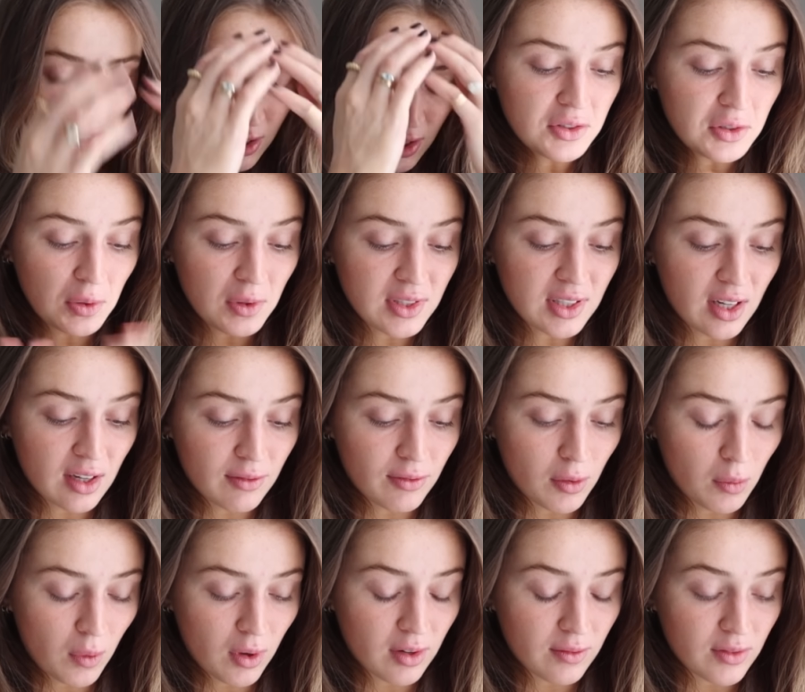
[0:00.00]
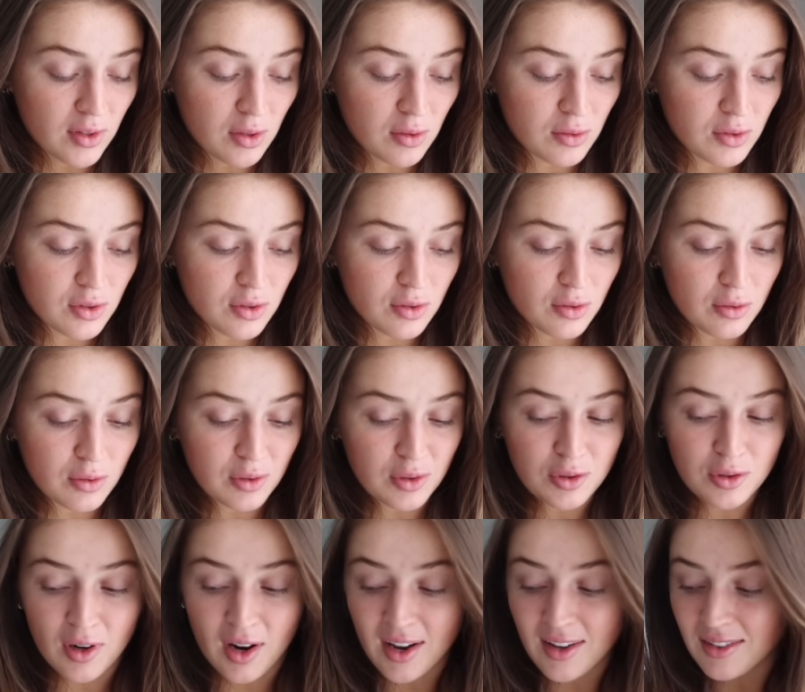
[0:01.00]
So excited for one of you to
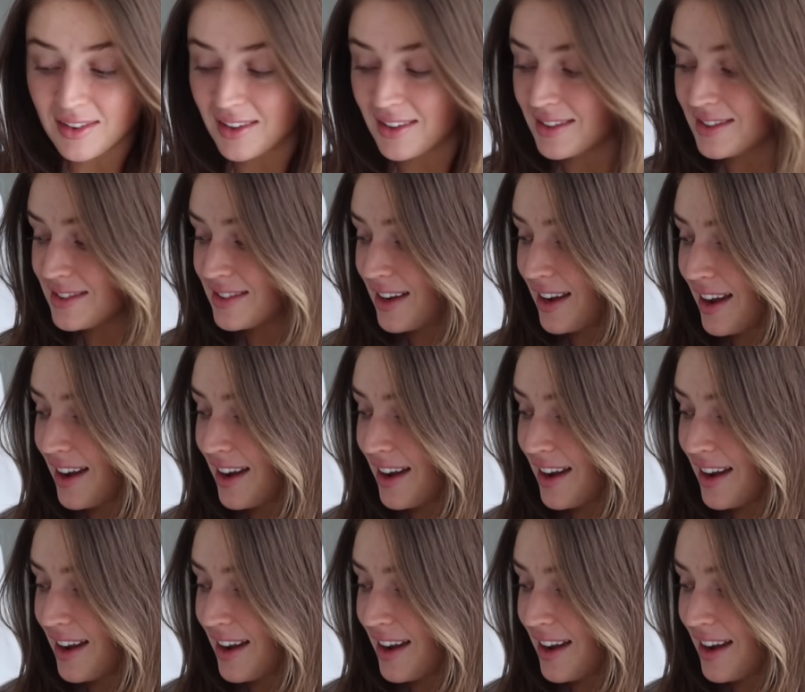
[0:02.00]
try this.